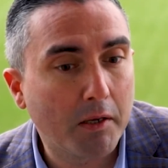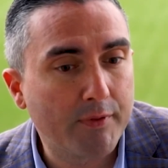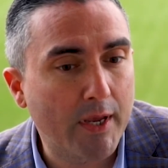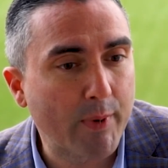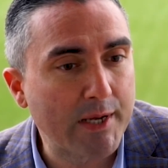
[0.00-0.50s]

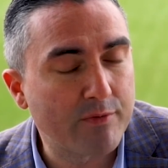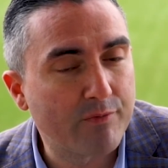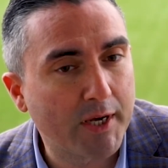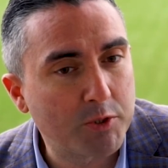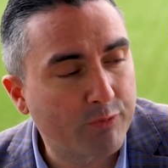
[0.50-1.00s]
they might
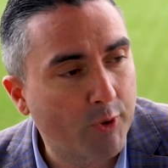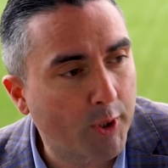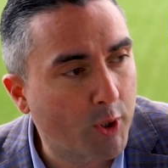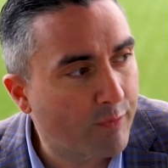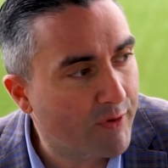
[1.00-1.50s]
invite you for
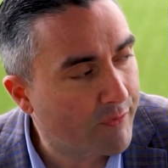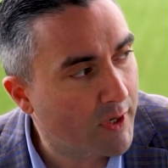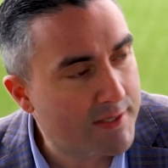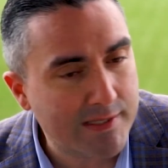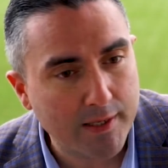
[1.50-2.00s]
a coffee
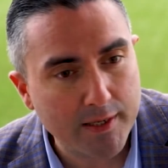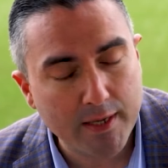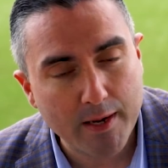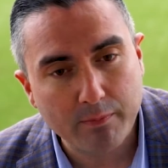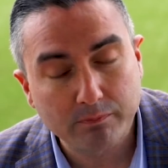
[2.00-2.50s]
firstly,
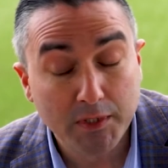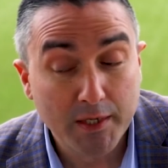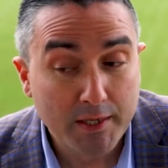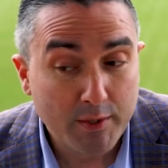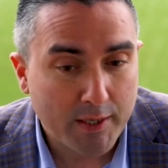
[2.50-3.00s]

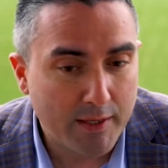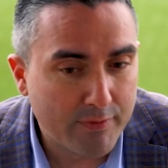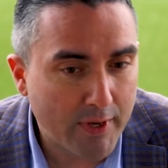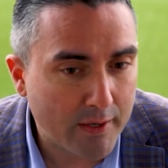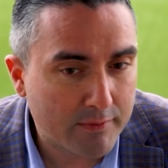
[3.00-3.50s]
in
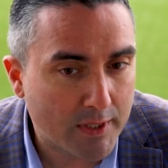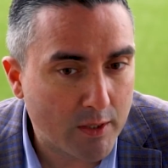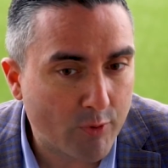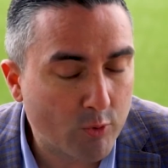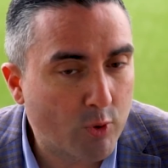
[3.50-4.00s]
their
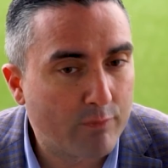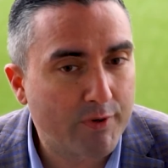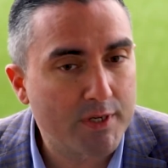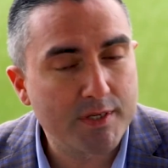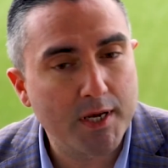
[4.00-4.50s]
telephone
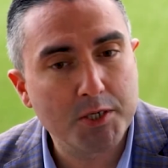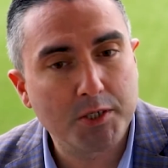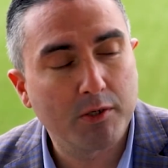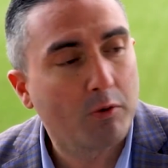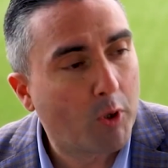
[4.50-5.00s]

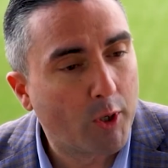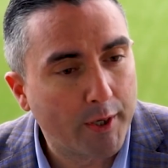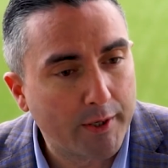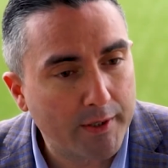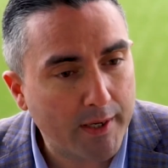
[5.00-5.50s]
conversation
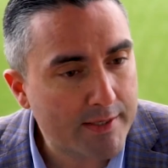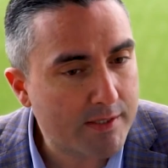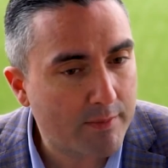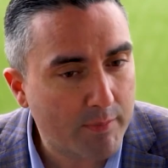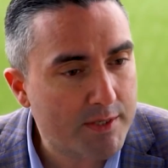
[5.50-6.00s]
or
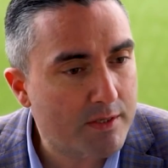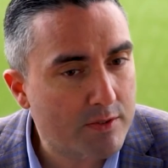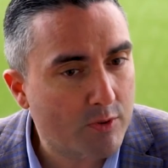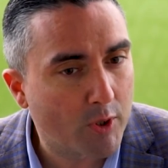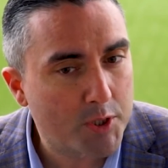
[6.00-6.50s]

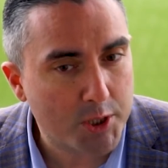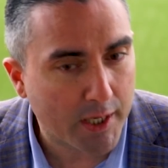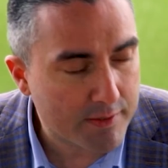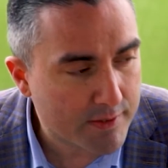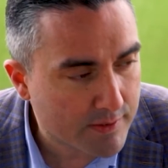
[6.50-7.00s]
SMSs or
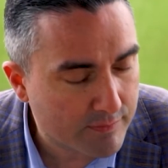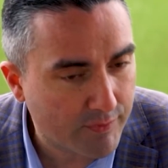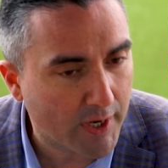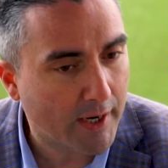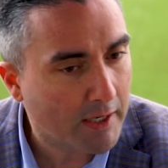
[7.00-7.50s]
chats
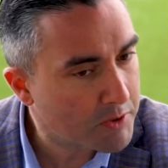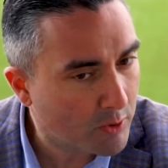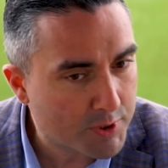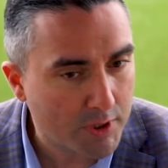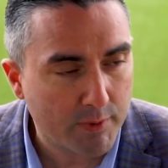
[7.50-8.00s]
via
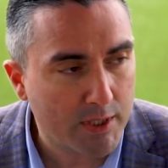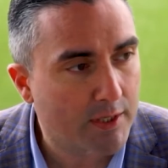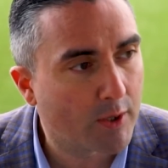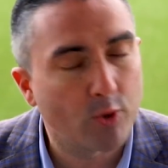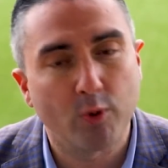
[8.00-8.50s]
social
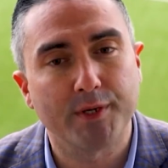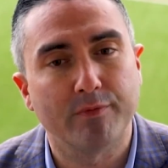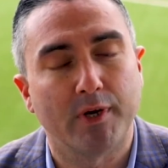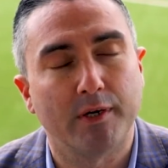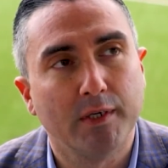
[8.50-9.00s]
media or
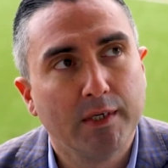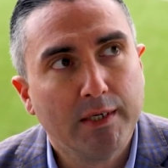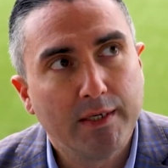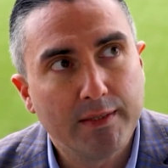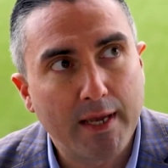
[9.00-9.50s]
whatever,
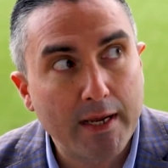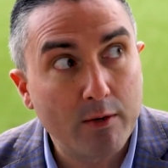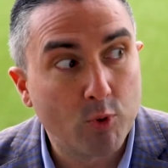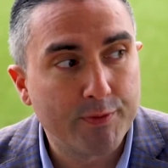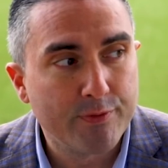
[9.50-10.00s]
they
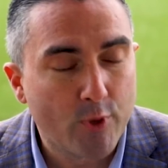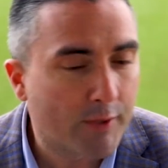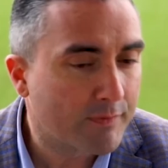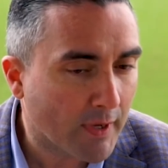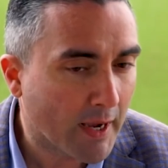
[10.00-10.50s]
would
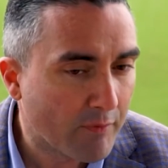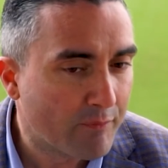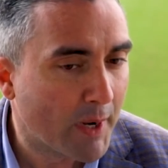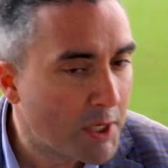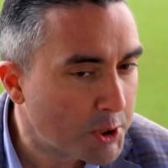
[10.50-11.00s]
not have
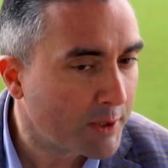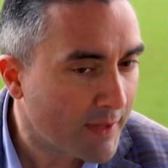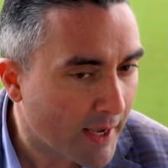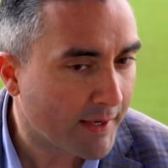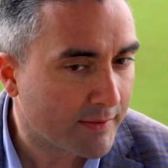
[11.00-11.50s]
mentioned
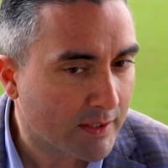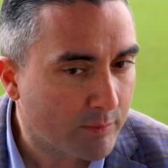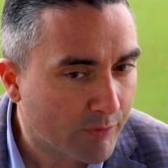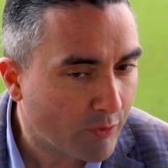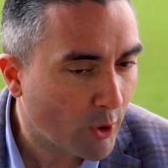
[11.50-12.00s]
anything
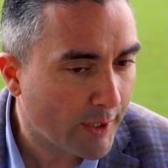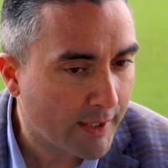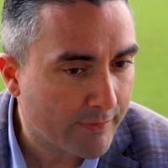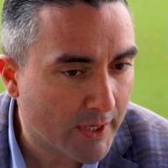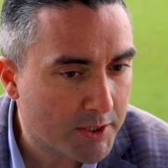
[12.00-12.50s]

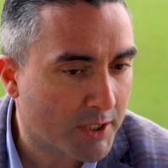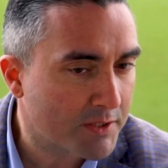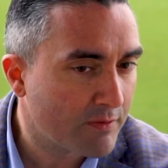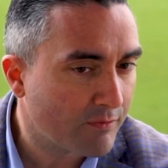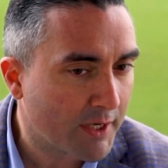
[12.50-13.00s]
beforehand, they
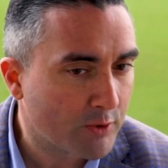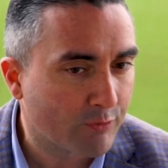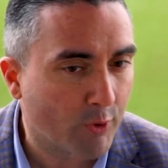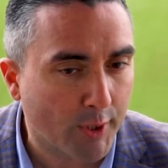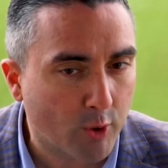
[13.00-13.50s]
just invite you
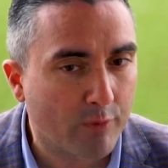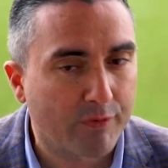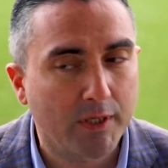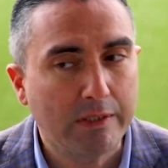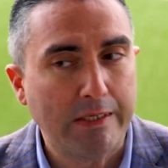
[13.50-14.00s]
for a
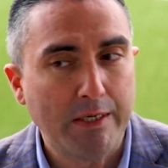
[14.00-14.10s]
coffee.